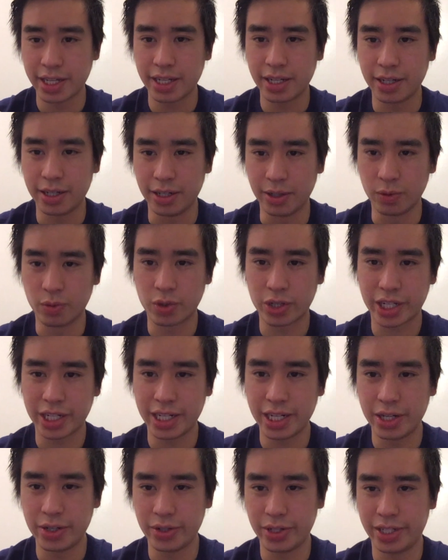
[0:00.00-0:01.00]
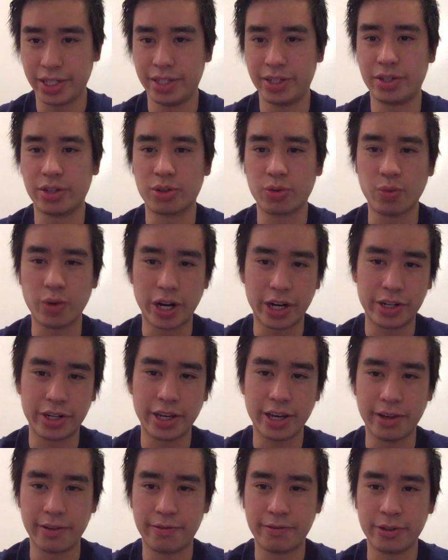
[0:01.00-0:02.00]
working out in your wired
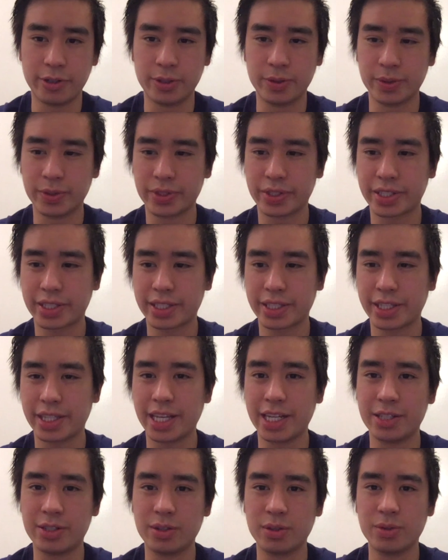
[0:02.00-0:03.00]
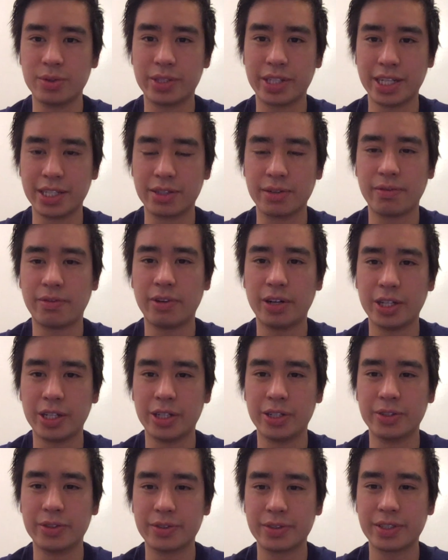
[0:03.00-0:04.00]
headphones, they do tend to fall
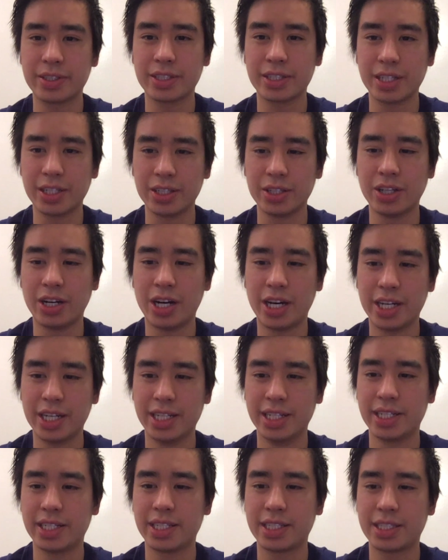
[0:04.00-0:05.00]
out a lot.